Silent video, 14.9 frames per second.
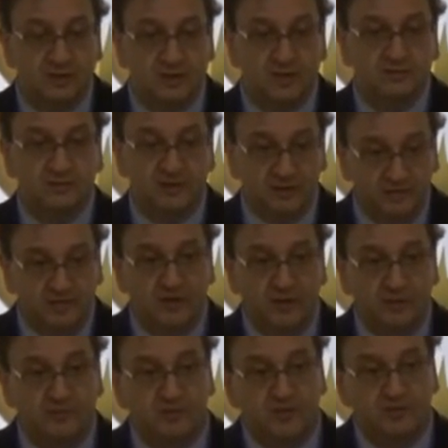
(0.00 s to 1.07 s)
if they
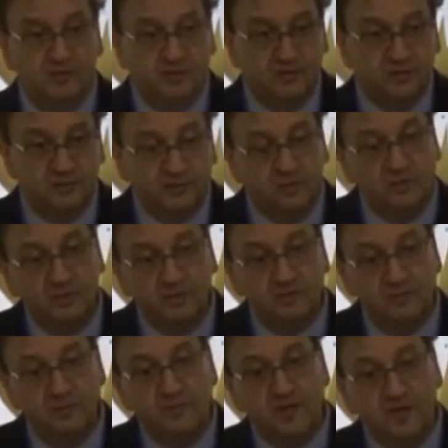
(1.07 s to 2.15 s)
develop fever, we call it
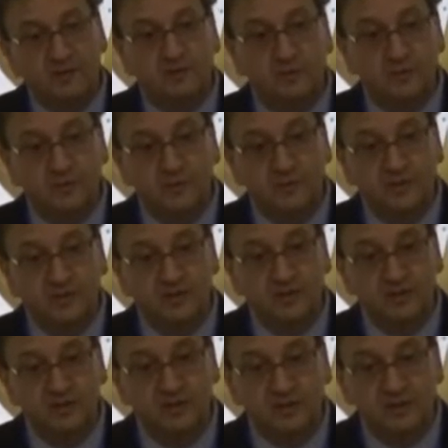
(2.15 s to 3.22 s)
febrile neutropenia,